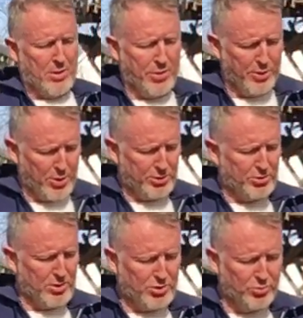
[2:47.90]
The third
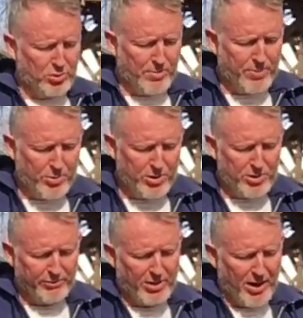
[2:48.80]
structural
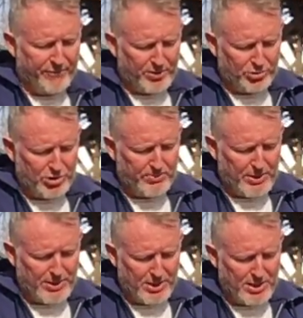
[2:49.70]
component of the
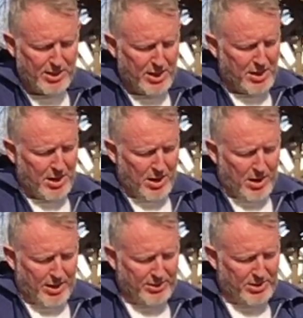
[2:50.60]
FSGPT
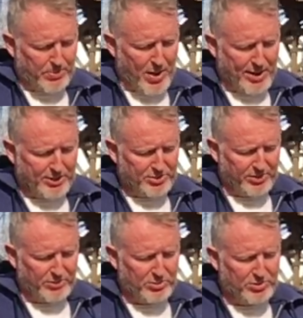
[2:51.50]
is the practice
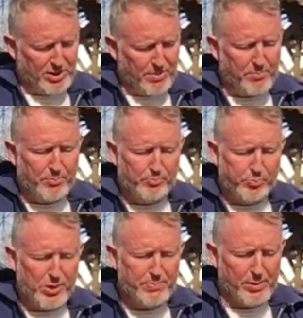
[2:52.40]
of using
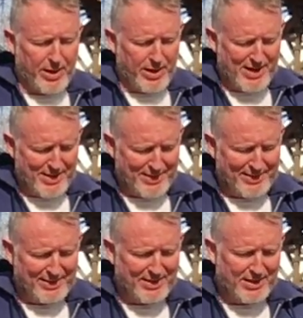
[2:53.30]
pre-planned
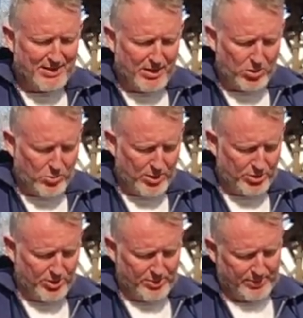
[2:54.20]
seed
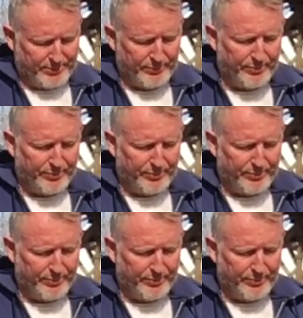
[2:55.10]
questions.